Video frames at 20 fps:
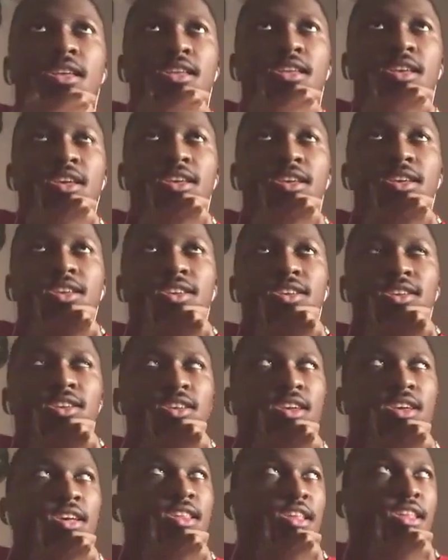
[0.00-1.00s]

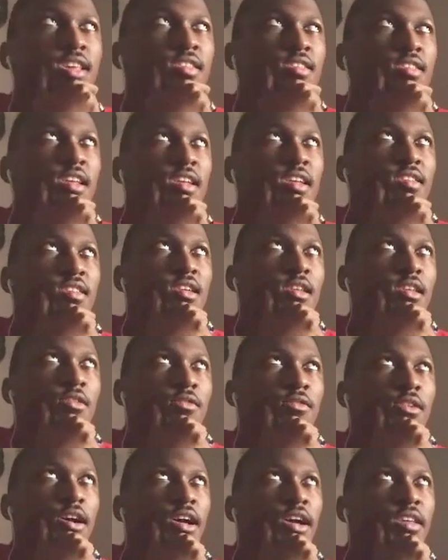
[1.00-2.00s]
Yeah, that's good
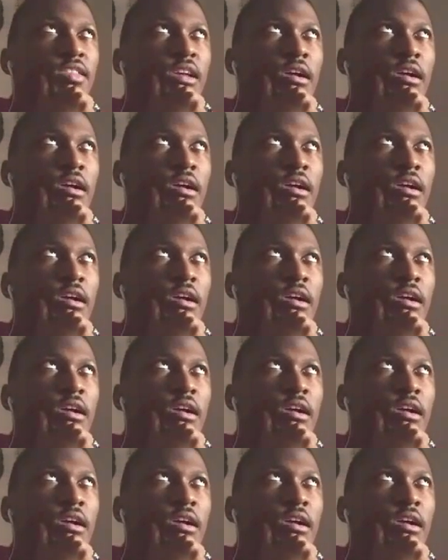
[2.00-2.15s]
advice.